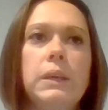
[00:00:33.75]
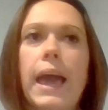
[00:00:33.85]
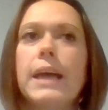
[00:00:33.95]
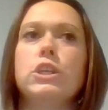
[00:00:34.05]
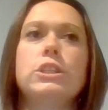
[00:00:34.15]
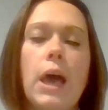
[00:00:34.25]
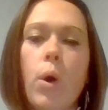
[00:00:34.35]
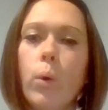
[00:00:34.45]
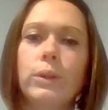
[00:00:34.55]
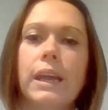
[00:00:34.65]
gadgets
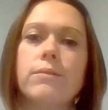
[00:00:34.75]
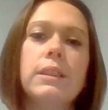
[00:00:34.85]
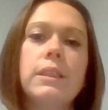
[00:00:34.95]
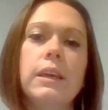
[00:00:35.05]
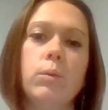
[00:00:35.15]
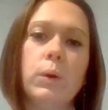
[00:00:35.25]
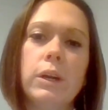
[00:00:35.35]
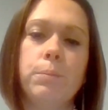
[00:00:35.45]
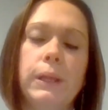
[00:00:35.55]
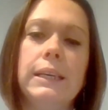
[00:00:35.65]
holding everything in
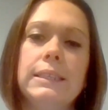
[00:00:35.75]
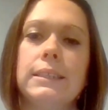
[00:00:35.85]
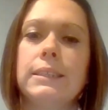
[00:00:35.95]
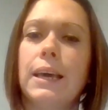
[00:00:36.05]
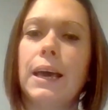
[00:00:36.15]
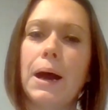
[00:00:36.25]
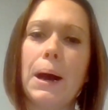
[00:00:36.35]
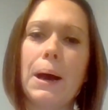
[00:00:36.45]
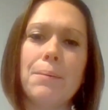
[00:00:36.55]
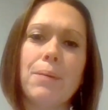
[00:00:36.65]
weird places.
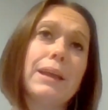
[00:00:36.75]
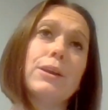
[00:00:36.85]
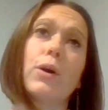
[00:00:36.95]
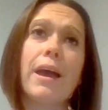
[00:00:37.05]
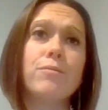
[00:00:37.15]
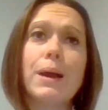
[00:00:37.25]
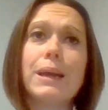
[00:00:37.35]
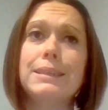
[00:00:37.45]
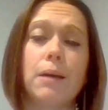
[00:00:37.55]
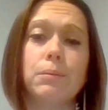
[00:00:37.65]
I know I have
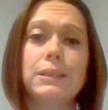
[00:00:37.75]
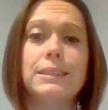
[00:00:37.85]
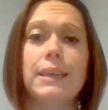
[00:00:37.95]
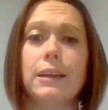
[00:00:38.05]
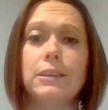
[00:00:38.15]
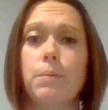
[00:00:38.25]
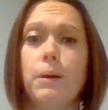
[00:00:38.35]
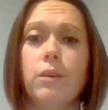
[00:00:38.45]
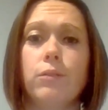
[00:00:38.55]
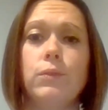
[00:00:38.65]
my tablet stacked up
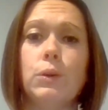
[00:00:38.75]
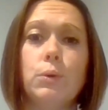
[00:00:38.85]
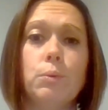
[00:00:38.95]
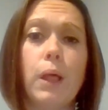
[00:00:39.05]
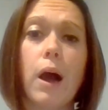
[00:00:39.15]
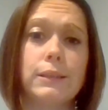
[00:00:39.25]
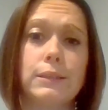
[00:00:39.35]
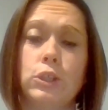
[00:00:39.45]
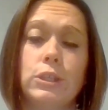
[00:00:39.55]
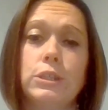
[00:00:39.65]
on a few
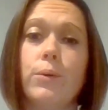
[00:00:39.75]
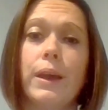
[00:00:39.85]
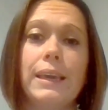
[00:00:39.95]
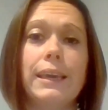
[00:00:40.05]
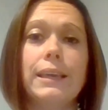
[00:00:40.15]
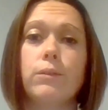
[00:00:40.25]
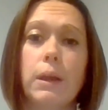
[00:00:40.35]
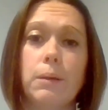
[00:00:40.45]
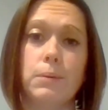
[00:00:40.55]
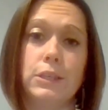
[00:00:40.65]
blocks just so I can get the
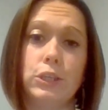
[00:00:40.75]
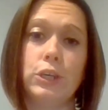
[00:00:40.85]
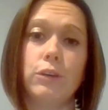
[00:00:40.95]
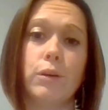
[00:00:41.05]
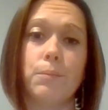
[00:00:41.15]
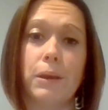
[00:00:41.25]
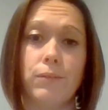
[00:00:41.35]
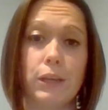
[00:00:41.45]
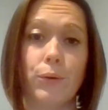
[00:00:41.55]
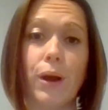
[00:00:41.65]
right position for my
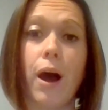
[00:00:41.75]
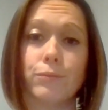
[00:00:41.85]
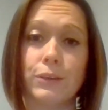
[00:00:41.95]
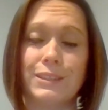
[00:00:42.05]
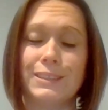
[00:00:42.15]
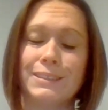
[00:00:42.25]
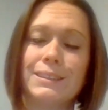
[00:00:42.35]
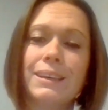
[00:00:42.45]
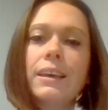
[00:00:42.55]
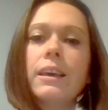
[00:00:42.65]
video
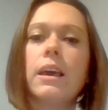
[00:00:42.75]
conferences.